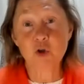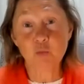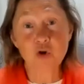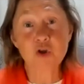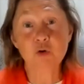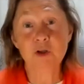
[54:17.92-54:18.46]

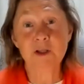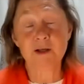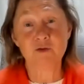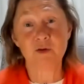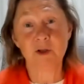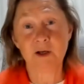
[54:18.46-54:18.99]
was no
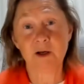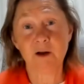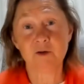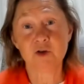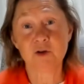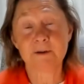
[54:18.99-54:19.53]
industrial
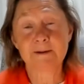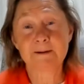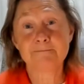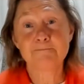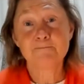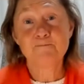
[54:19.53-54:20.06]
agriculture
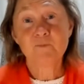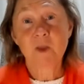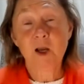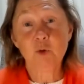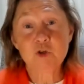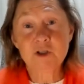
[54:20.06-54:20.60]

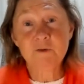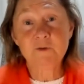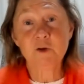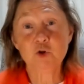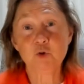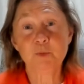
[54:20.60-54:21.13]
it was
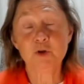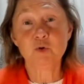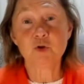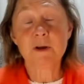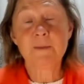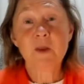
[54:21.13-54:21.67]
difficult to
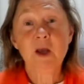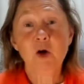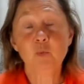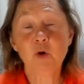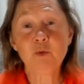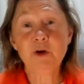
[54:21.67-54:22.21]
produce
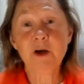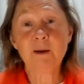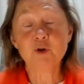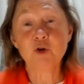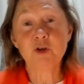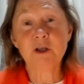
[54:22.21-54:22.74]
when we come
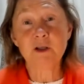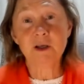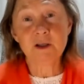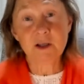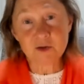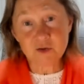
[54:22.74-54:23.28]
to the
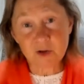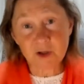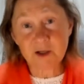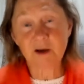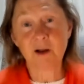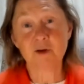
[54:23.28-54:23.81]
industrial
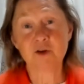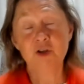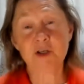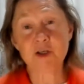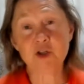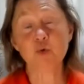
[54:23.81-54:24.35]
agriculture
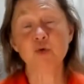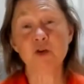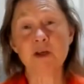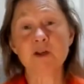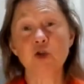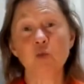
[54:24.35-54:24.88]
these two
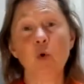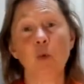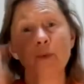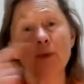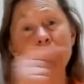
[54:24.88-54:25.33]
things swap